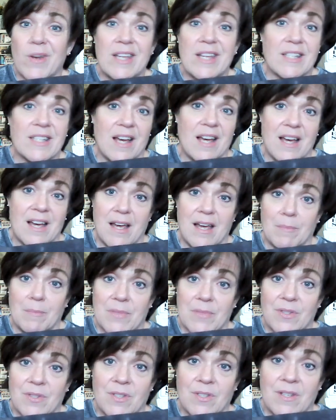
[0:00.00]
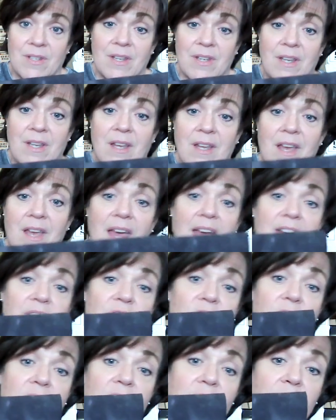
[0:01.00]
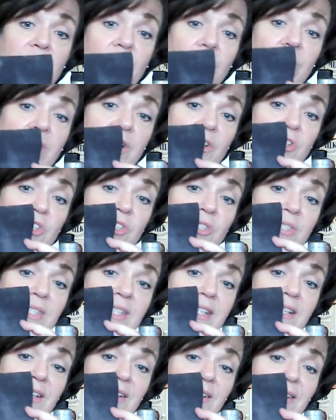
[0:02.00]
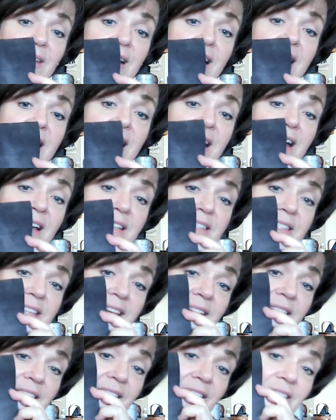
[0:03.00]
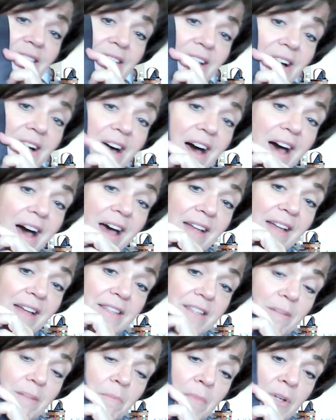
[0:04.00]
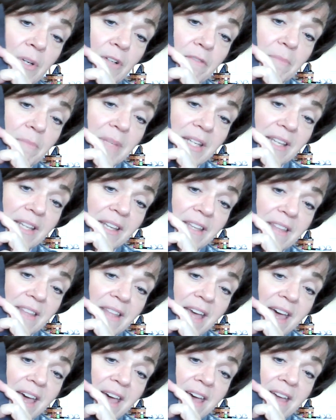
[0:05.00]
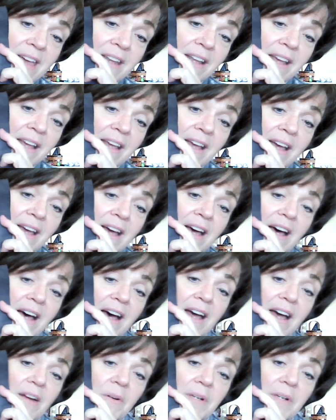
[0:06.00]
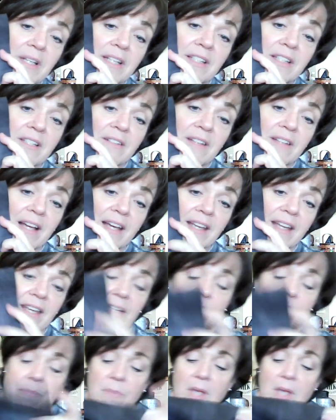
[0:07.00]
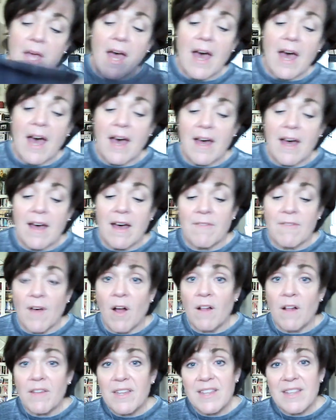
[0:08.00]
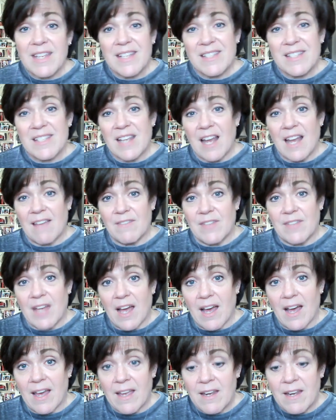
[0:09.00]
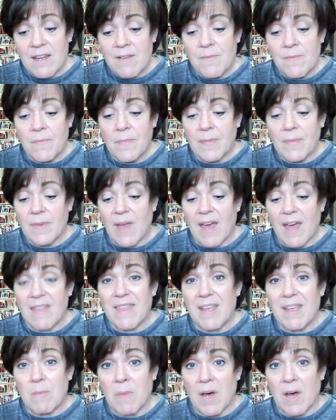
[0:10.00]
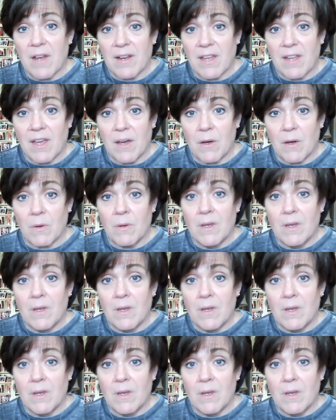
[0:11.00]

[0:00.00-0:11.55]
times. And so there's still lots and lots of movement in that. I really do like it. Of all the things that I've dyed, I think Monaco